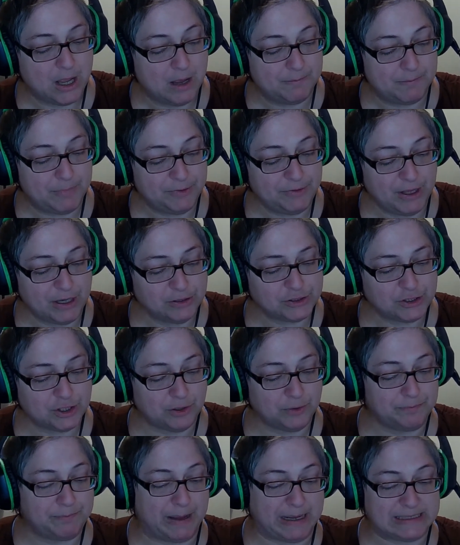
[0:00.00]
But those
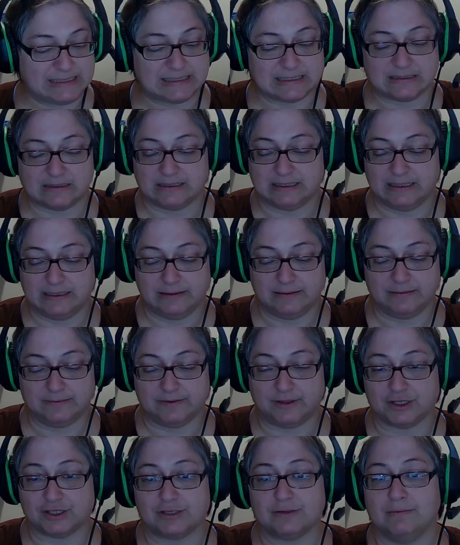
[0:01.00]
are basically
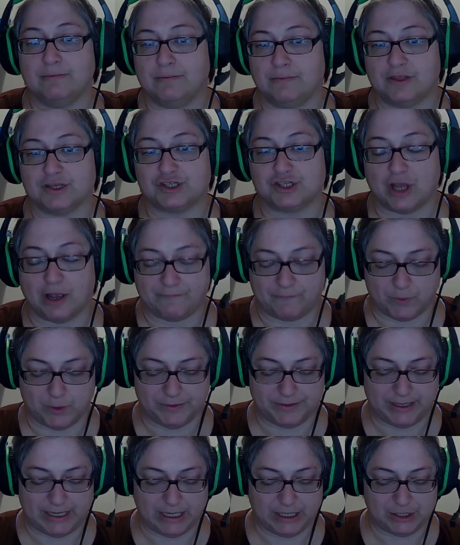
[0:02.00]
the software
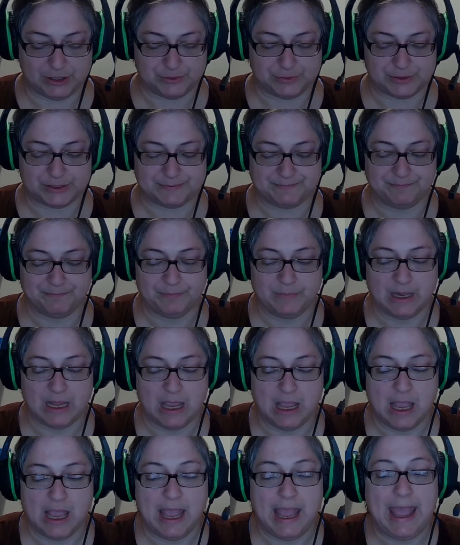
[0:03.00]
that I use.
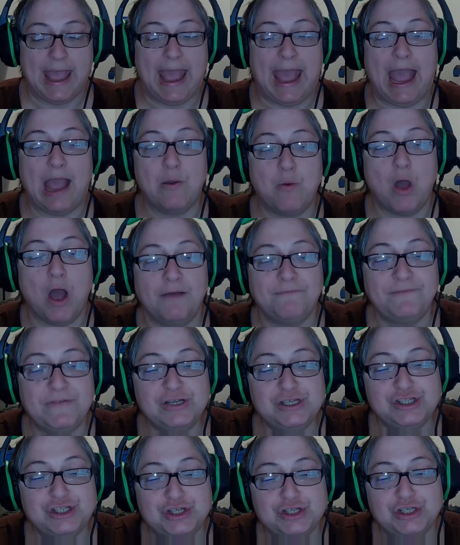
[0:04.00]
How
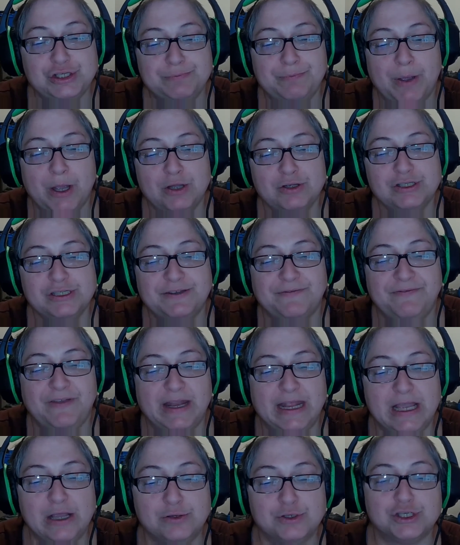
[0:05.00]
often should you post
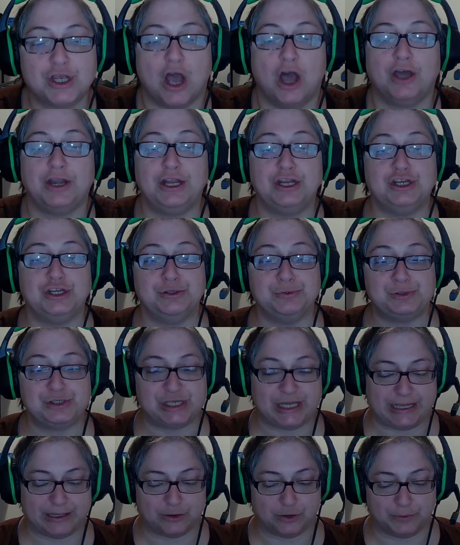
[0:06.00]
videos on a new
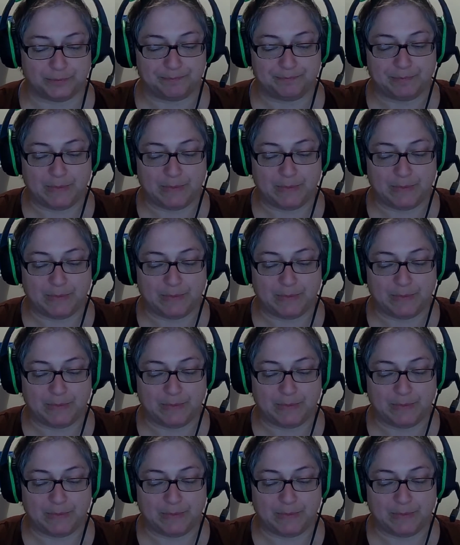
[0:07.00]
channel?